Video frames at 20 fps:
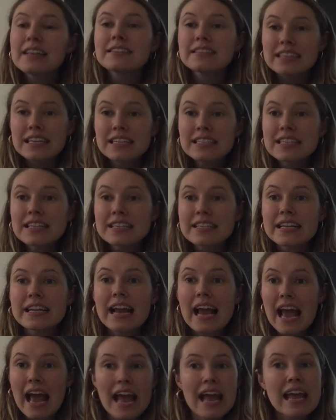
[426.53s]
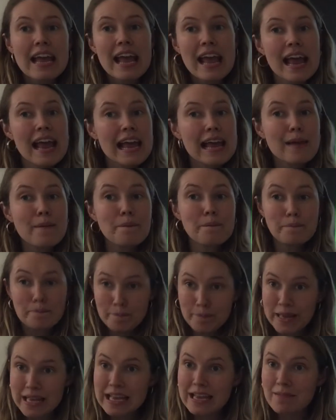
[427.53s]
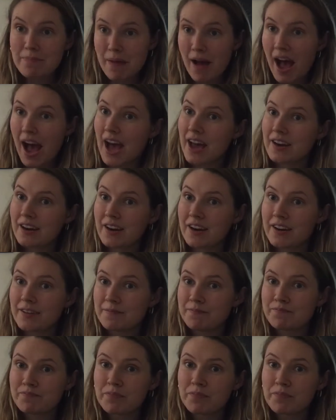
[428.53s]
This is an AAB pattern.